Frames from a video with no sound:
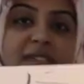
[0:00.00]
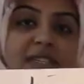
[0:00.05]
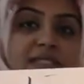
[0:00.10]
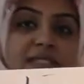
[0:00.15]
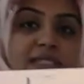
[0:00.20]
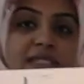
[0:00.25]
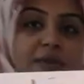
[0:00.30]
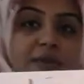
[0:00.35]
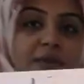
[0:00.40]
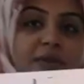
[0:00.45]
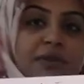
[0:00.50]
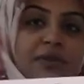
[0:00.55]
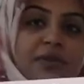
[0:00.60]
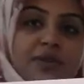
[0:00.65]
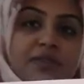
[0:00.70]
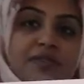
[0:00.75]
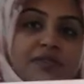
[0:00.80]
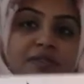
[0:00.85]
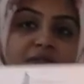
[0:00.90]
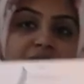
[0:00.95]
see what you
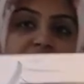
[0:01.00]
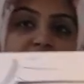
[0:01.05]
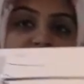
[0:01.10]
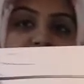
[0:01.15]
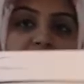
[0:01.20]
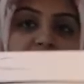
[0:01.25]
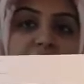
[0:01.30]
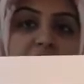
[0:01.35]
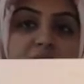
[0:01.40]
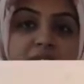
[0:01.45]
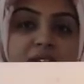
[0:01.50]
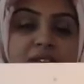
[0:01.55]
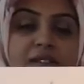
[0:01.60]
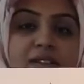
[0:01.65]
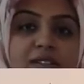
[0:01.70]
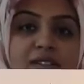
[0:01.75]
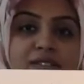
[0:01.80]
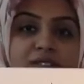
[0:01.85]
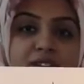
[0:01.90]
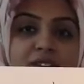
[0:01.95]
can
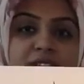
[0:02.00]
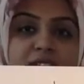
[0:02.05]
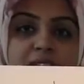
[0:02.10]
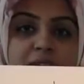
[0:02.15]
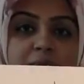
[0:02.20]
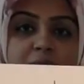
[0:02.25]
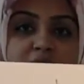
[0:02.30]
try and see which